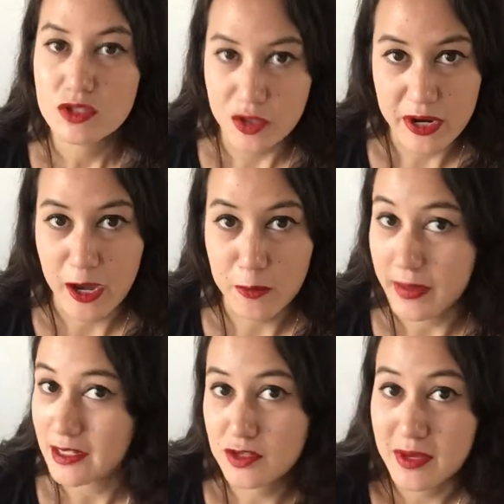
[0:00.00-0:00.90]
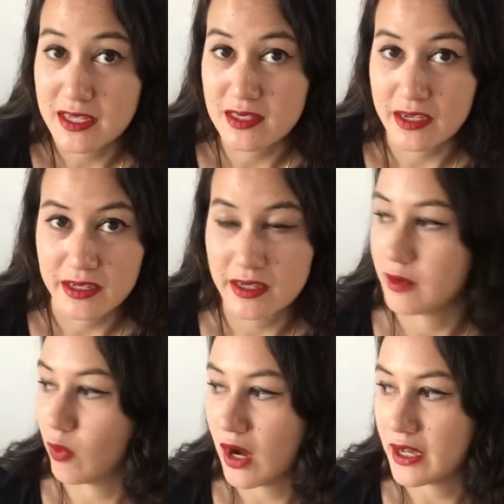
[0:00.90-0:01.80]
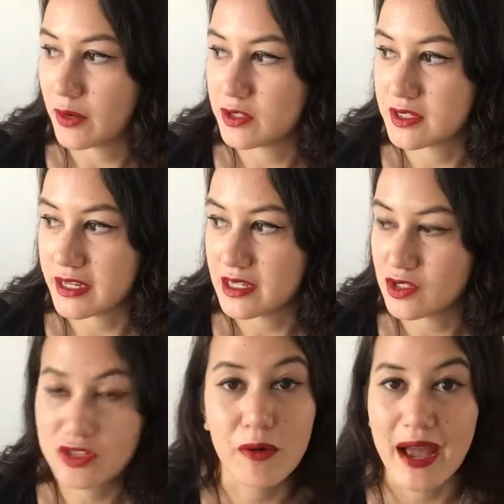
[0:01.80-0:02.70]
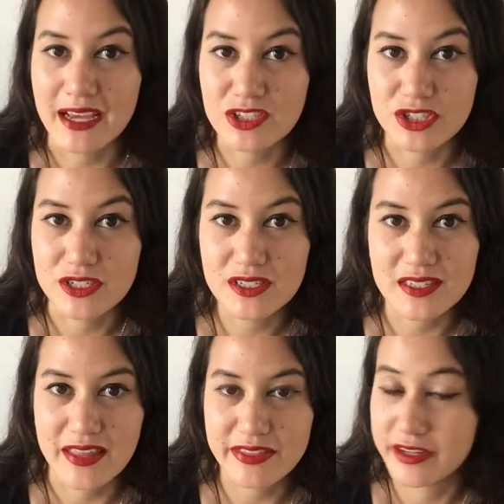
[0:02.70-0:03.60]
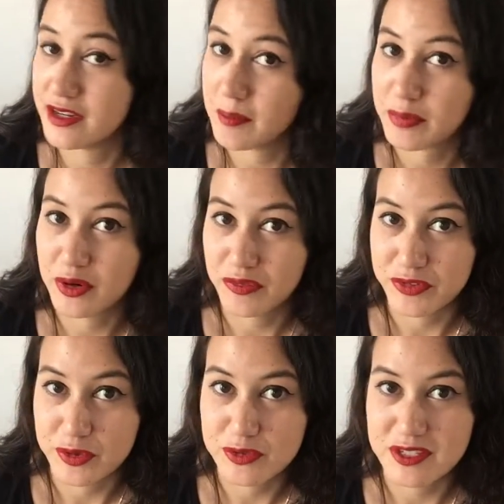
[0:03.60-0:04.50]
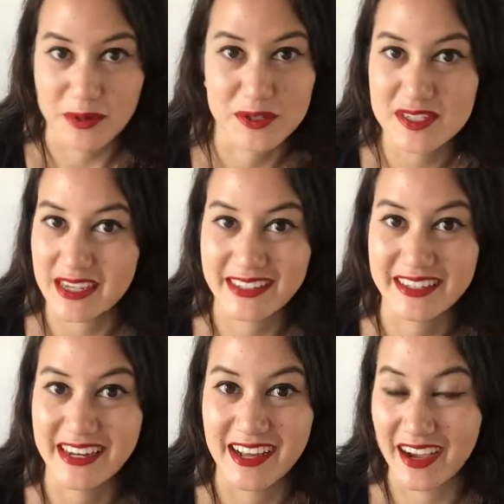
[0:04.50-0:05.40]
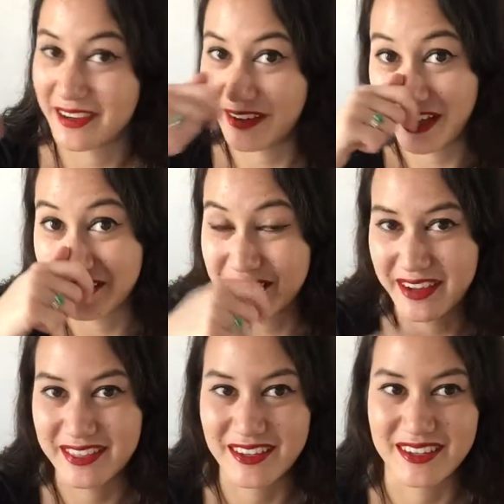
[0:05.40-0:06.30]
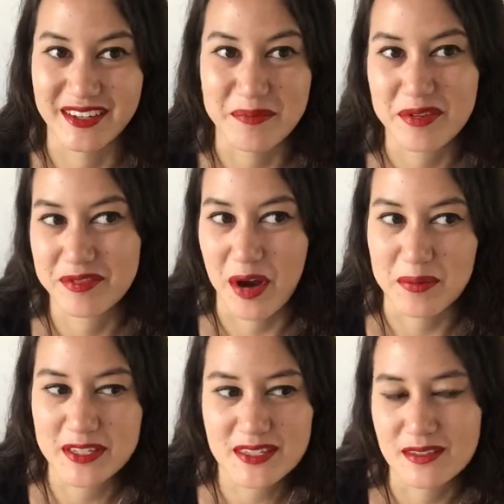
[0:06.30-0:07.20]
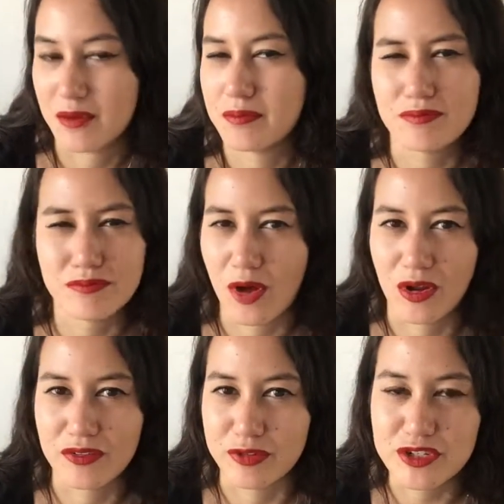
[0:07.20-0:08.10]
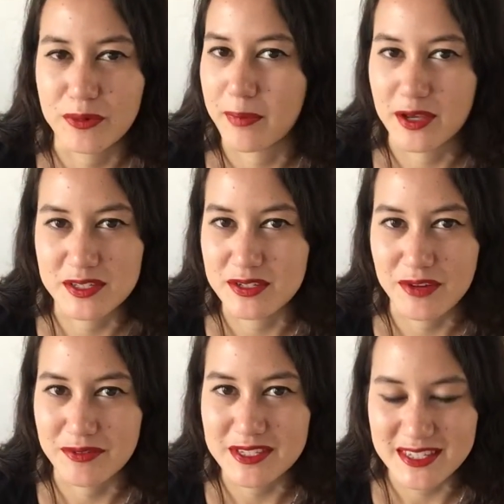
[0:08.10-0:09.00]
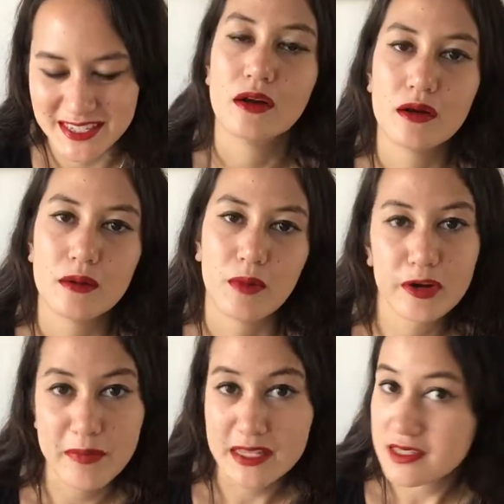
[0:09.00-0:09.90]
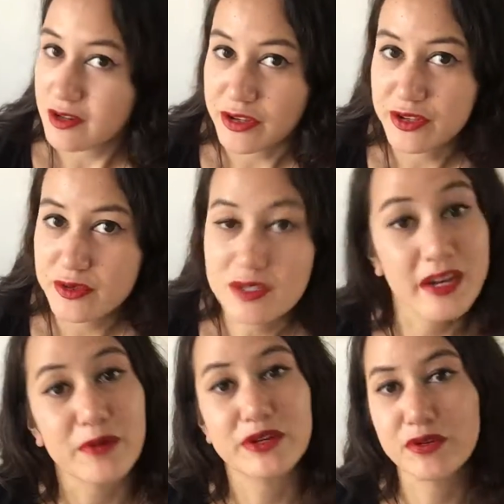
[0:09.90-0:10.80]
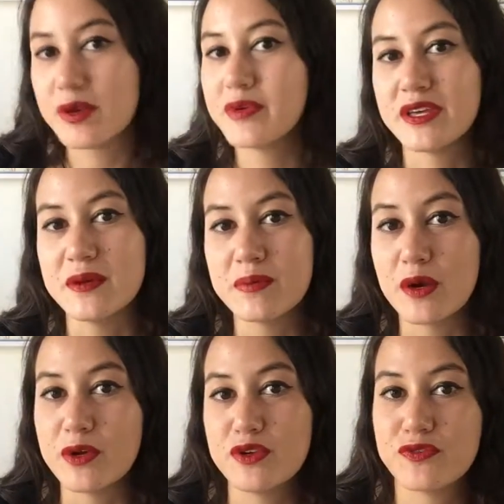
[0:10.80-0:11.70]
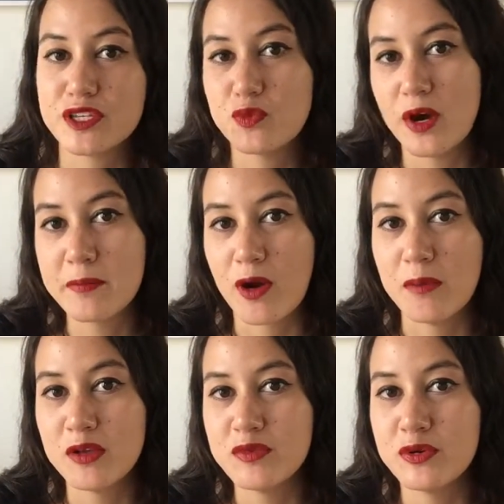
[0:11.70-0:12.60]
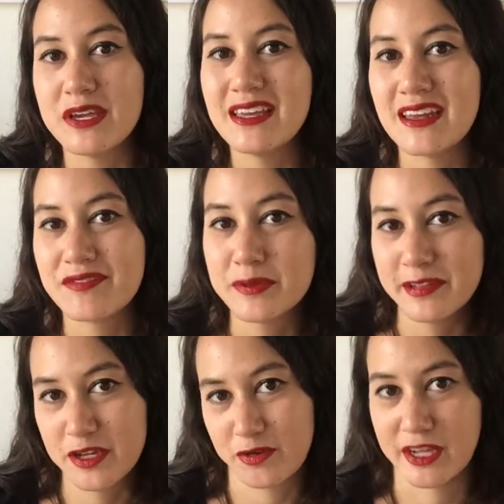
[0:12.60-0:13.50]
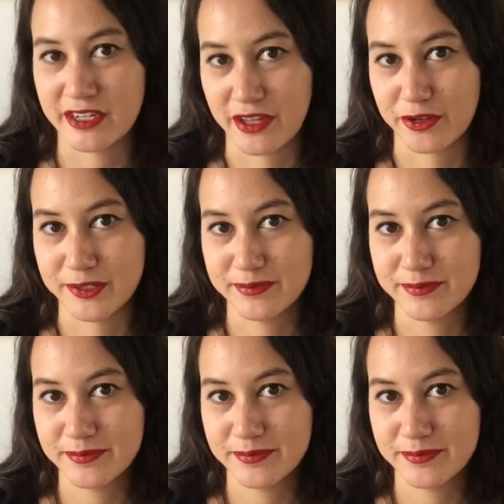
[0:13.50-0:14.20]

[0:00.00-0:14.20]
So now, back to my anxiety and why I was getting so anxious at the number of views that was steadily getting higher and higher, and the number of comments, all of which were positive, obviously. Manson argues, and I would agree with him, that when you fix one problem, you inevitably create another.